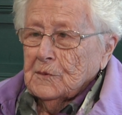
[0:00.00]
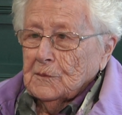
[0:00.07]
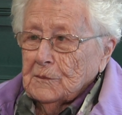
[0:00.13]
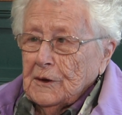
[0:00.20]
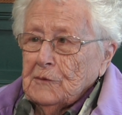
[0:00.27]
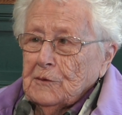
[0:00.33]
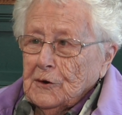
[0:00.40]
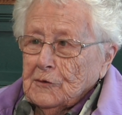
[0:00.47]

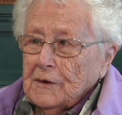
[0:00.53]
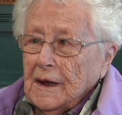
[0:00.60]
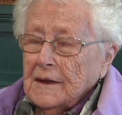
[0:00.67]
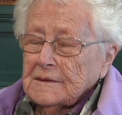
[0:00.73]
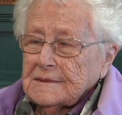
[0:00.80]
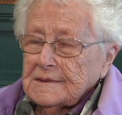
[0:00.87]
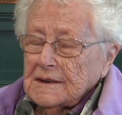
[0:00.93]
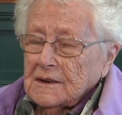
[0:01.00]
we were
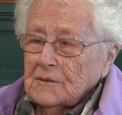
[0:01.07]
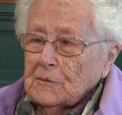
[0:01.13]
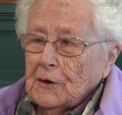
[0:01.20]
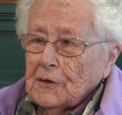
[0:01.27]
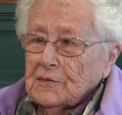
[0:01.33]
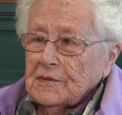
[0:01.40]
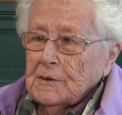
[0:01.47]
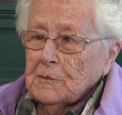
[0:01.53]
dancing
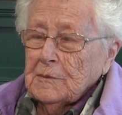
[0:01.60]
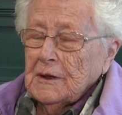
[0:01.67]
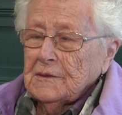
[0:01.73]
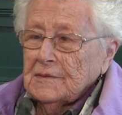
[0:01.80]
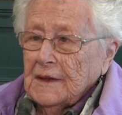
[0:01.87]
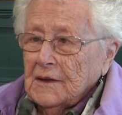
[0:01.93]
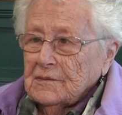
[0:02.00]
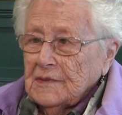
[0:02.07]
with them,
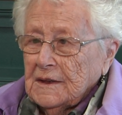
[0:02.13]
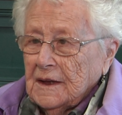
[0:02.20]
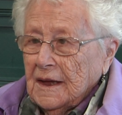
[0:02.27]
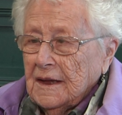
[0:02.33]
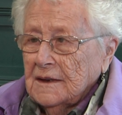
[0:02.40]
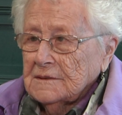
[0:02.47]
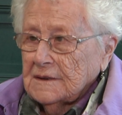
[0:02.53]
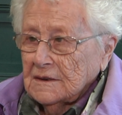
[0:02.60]
and then they
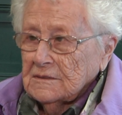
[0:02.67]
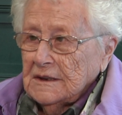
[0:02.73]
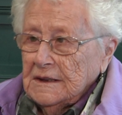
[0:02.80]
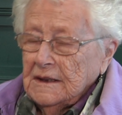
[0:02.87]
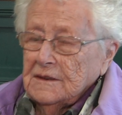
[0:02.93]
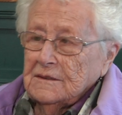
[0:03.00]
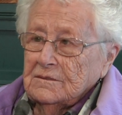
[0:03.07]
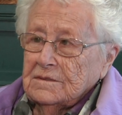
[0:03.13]
had to
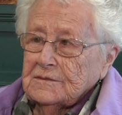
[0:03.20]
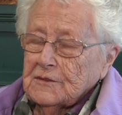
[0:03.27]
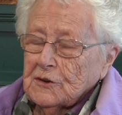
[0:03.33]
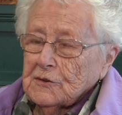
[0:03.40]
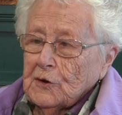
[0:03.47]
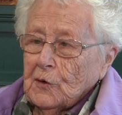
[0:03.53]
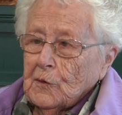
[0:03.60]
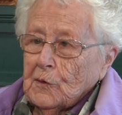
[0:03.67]
leave
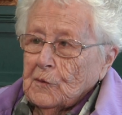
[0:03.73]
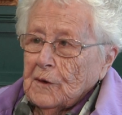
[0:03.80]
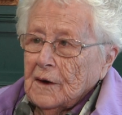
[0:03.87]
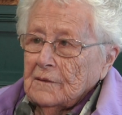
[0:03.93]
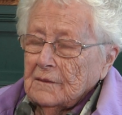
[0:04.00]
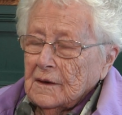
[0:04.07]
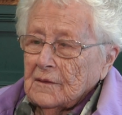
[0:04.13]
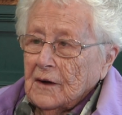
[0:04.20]
to go
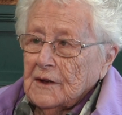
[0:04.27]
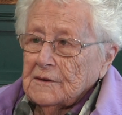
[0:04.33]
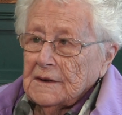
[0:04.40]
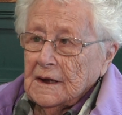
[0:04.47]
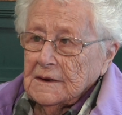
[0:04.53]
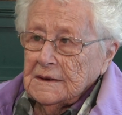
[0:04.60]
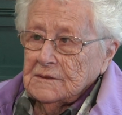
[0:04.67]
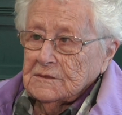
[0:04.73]
on
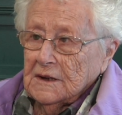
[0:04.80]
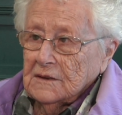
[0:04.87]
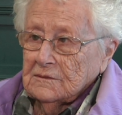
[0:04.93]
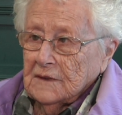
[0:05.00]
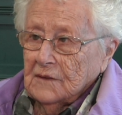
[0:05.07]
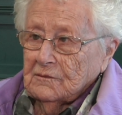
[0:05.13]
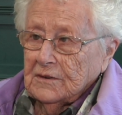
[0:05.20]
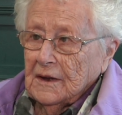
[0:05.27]
night
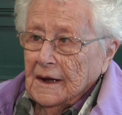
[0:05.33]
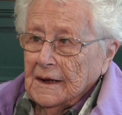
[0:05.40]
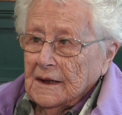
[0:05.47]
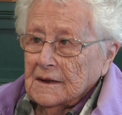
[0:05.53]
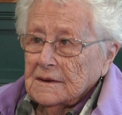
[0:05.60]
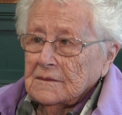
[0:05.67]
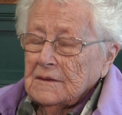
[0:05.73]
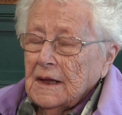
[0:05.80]
flying.